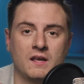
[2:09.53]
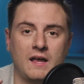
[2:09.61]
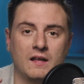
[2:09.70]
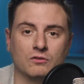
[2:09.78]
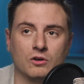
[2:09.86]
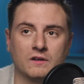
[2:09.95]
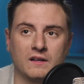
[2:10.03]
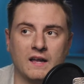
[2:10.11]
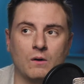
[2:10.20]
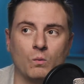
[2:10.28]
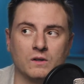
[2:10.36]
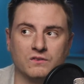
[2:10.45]
and looking
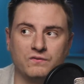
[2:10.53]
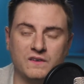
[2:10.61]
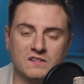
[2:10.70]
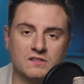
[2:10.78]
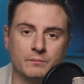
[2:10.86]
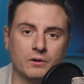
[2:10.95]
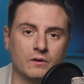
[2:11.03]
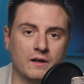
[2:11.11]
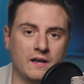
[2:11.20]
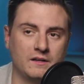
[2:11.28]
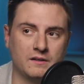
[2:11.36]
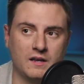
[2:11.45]
at what's feasible
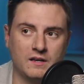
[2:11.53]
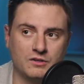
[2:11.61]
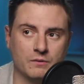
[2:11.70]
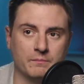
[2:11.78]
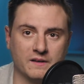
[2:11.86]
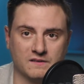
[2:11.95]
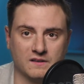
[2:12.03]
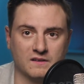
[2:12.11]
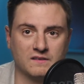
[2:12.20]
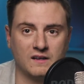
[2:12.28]
in your business